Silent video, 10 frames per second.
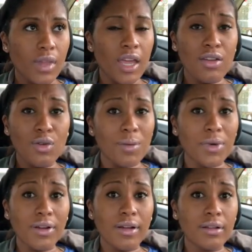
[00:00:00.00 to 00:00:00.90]
and
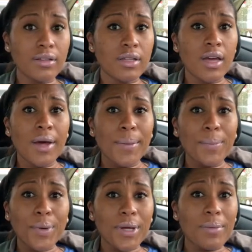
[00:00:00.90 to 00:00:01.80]
normal health
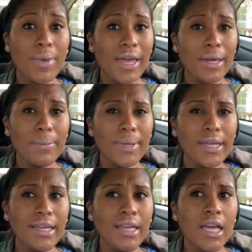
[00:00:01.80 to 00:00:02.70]

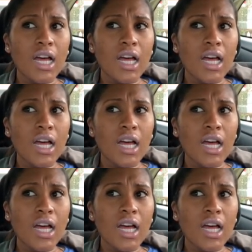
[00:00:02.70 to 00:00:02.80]
pre-baby,